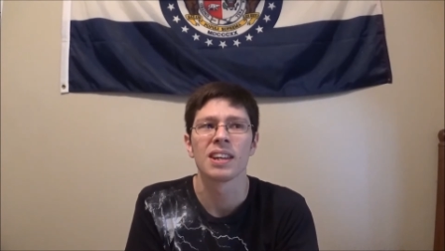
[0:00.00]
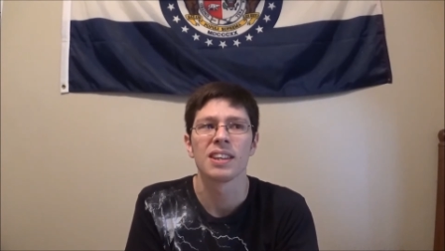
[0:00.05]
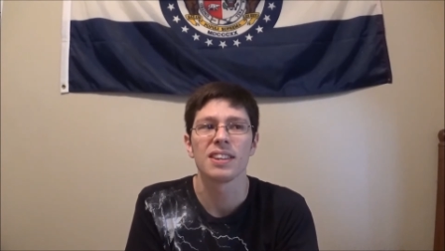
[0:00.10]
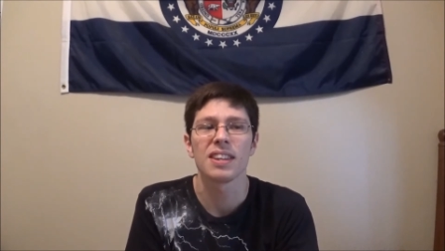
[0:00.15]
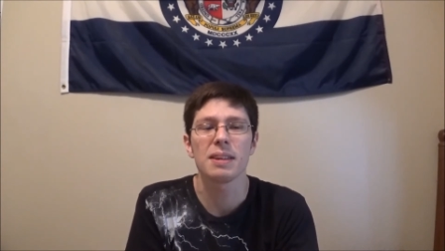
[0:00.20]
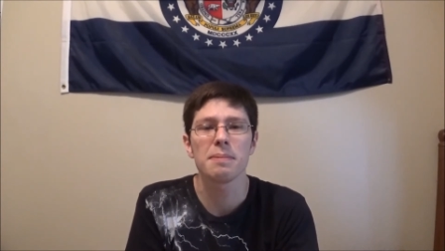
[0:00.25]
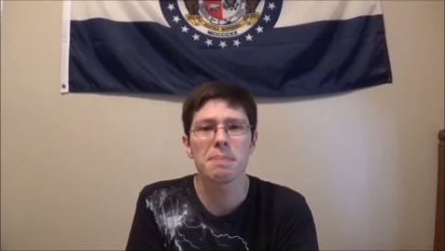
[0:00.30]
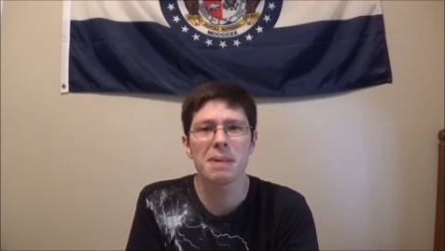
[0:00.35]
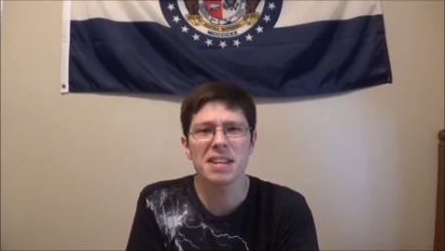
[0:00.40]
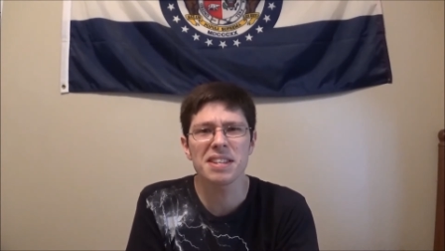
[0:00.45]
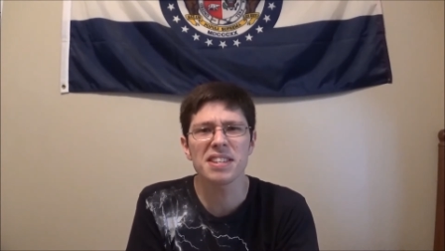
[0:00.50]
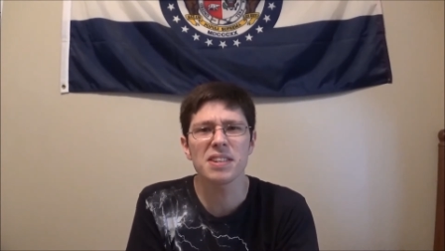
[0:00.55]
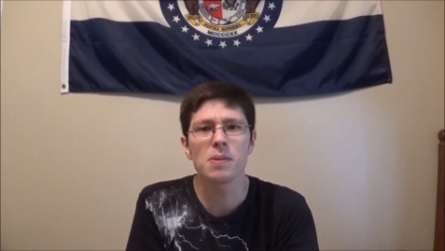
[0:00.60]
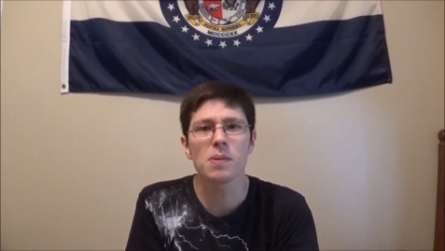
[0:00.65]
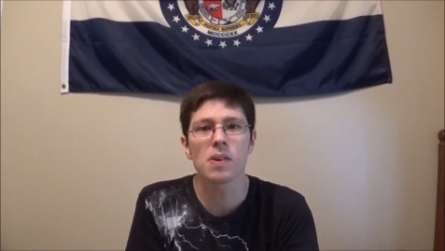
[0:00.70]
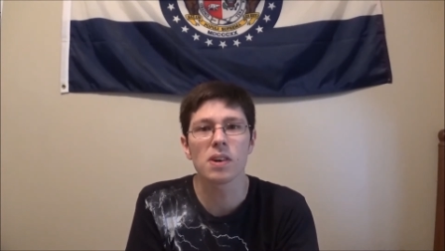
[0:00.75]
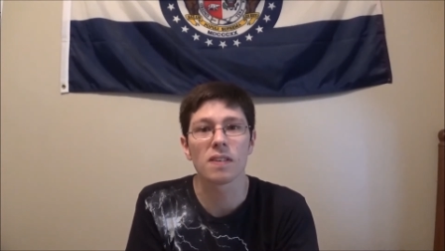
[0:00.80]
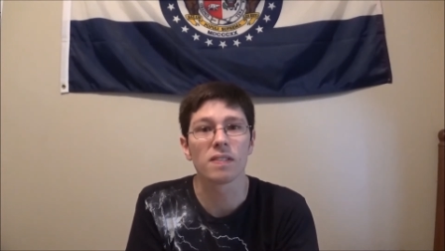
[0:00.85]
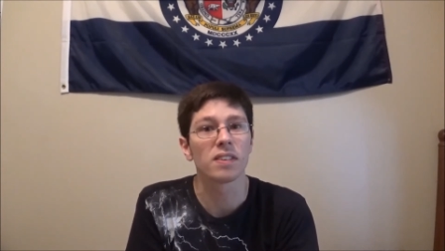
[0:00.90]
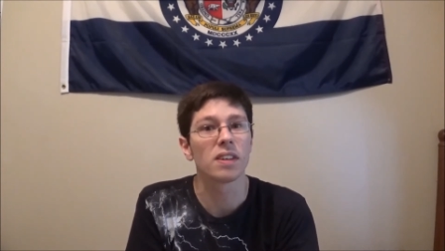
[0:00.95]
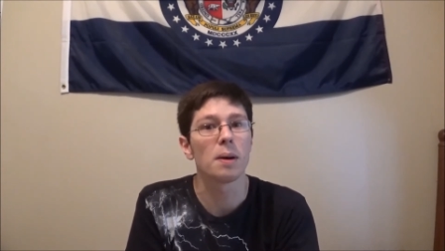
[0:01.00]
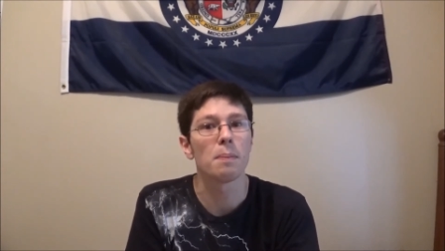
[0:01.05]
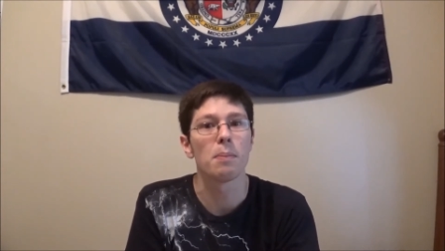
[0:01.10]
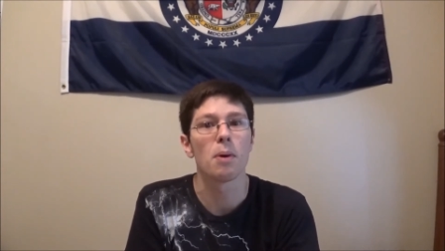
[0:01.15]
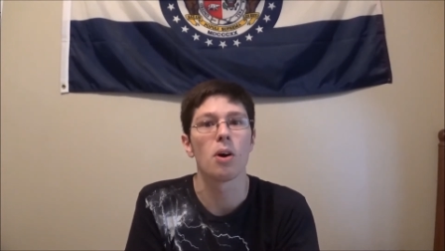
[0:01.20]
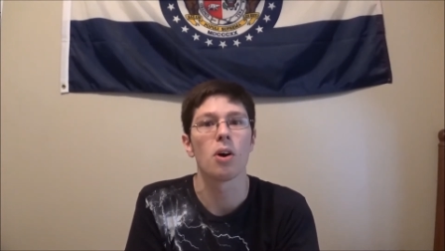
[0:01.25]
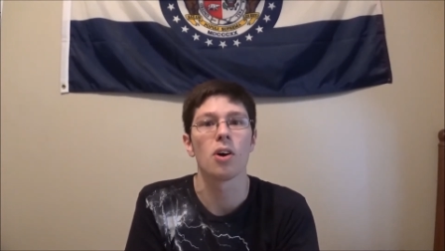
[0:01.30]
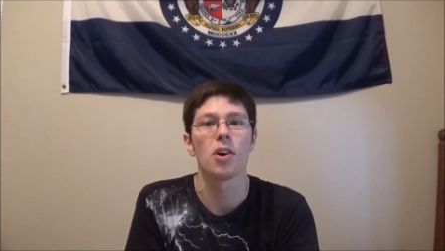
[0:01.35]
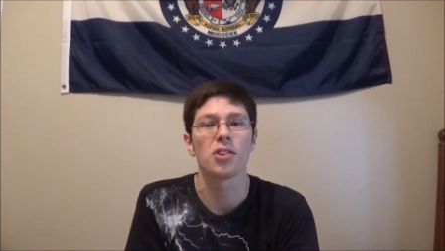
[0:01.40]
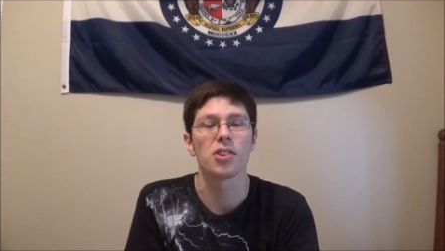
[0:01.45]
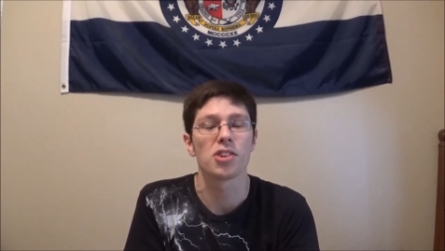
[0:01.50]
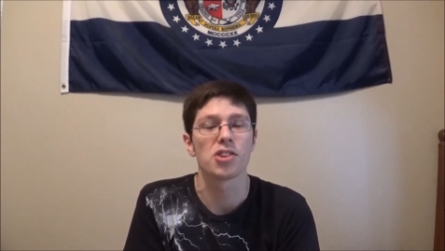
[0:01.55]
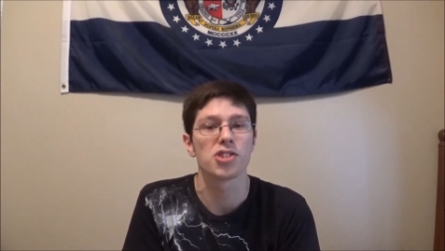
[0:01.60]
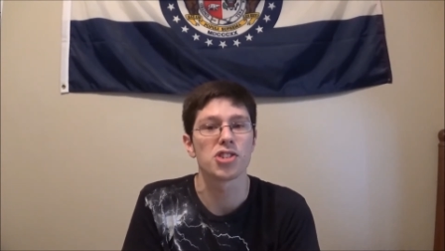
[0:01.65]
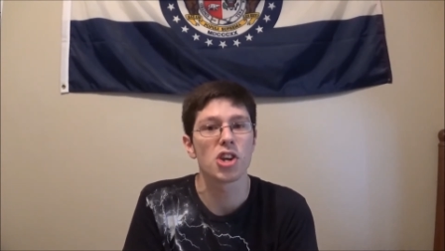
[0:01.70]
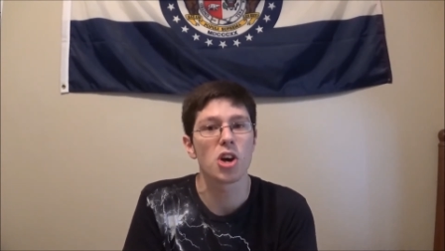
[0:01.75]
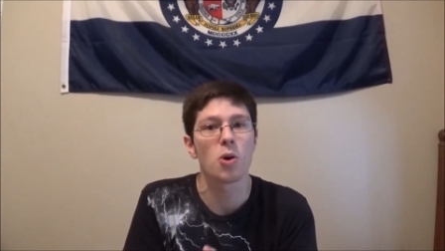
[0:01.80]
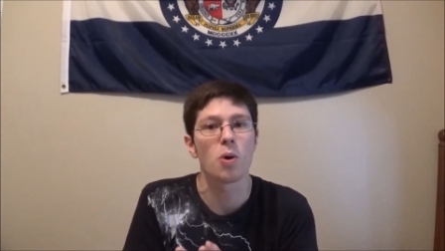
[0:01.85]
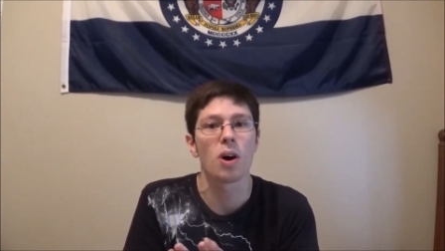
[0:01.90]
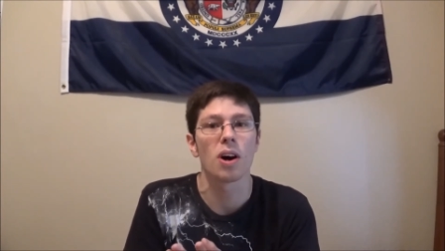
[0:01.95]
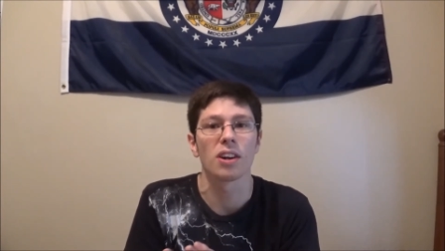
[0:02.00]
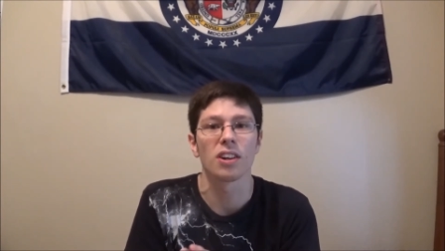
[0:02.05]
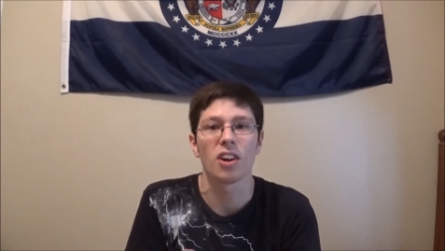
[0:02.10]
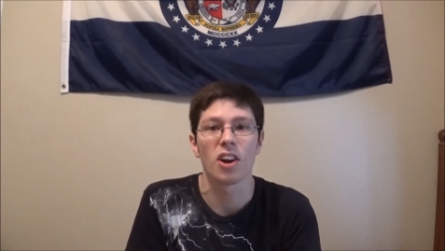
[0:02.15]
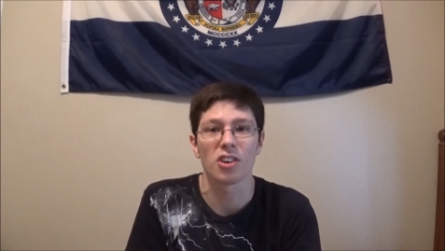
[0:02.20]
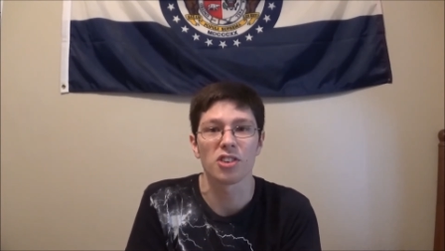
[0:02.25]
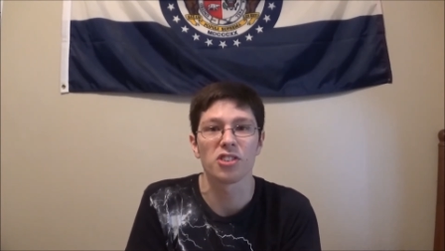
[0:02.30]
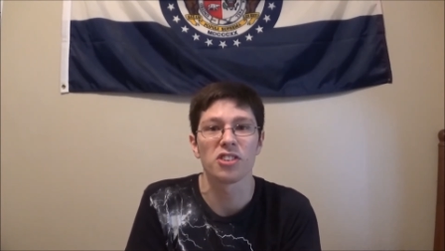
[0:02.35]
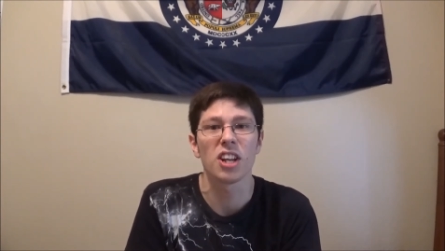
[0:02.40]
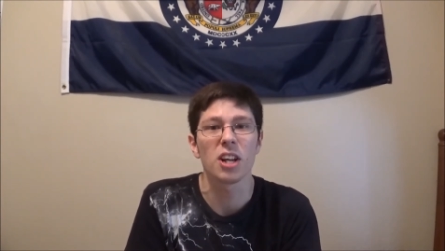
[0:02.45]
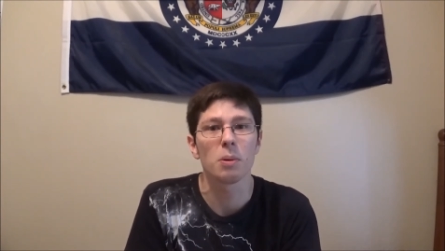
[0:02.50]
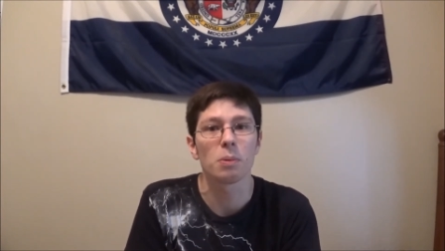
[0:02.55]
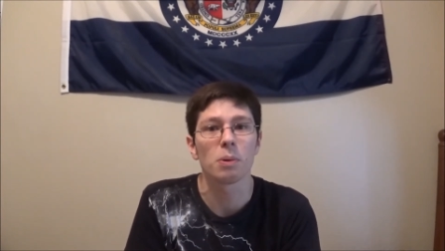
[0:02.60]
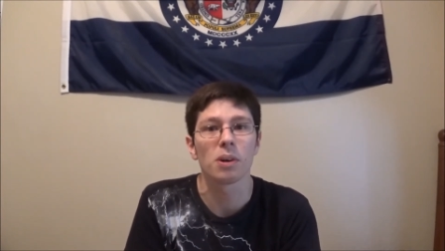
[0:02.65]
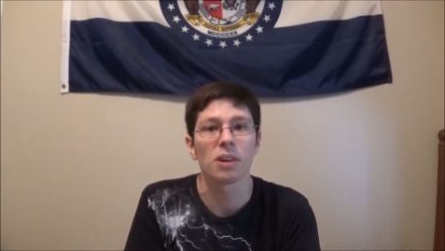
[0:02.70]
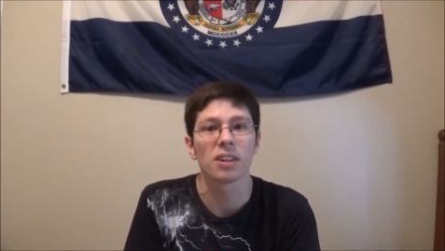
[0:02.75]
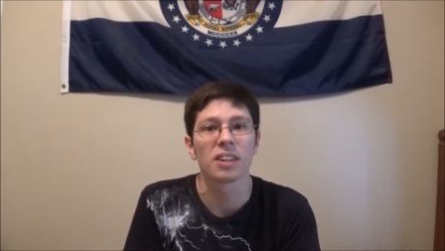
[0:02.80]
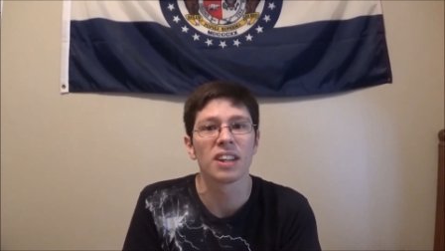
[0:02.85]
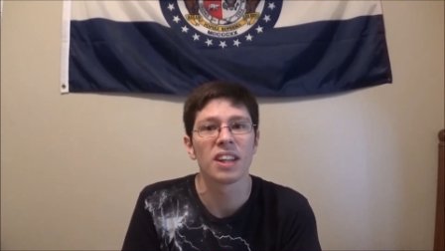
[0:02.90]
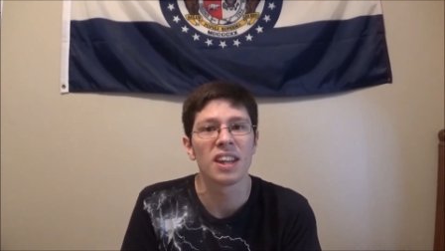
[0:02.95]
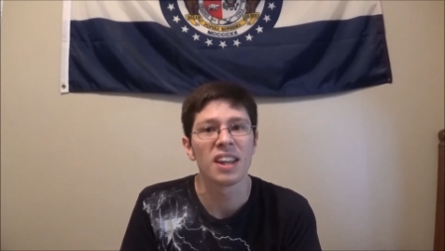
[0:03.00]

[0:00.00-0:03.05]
The Amazing World of Gumball is a show on Cartoon Network.